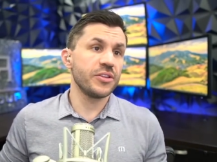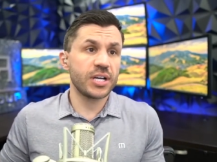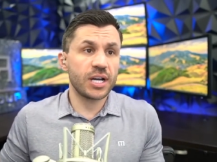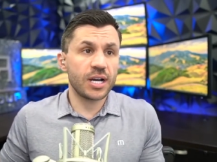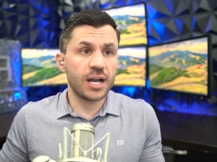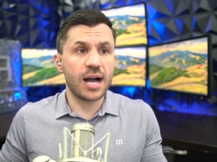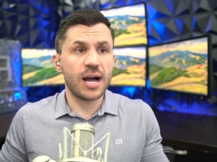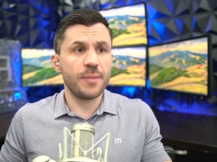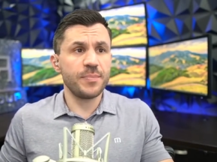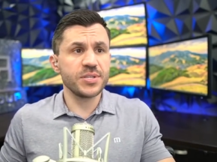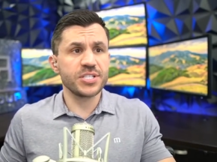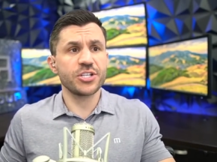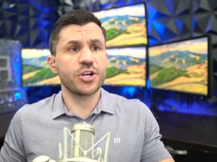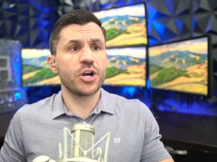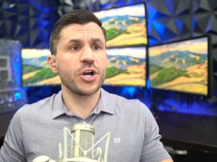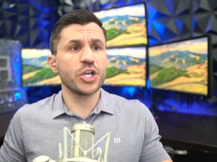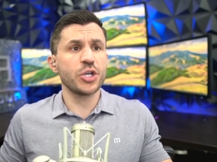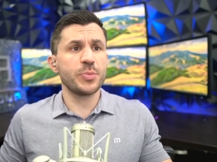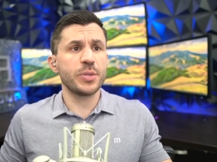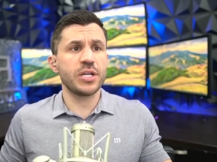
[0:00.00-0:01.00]
the opposite
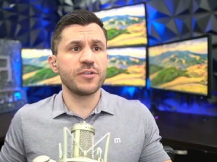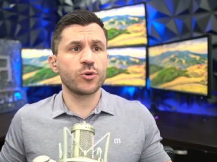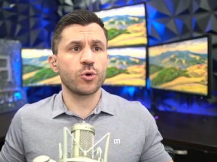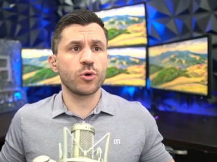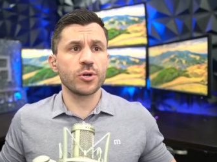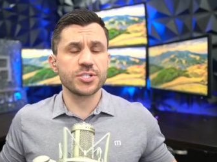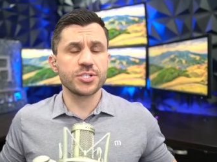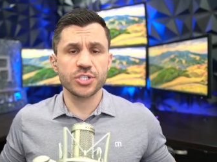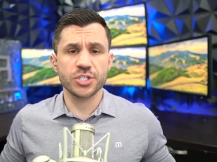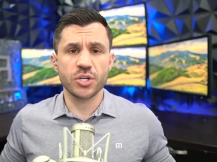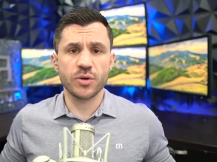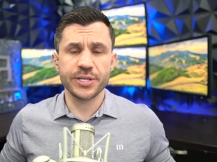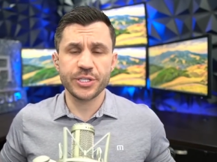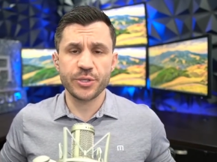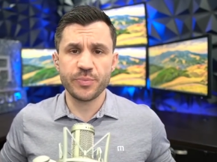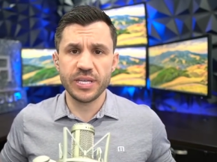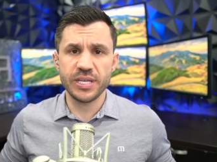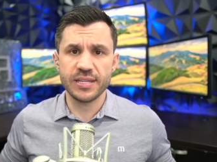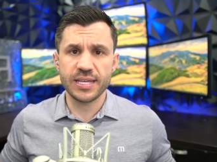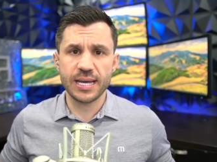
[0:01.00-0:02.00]
argument, of course, is going
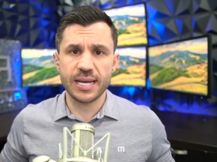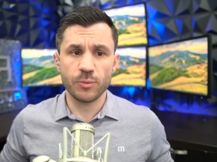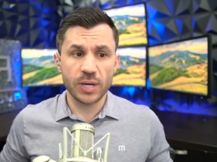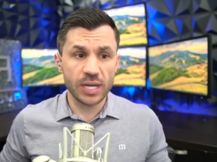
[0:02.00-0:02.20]
to be that,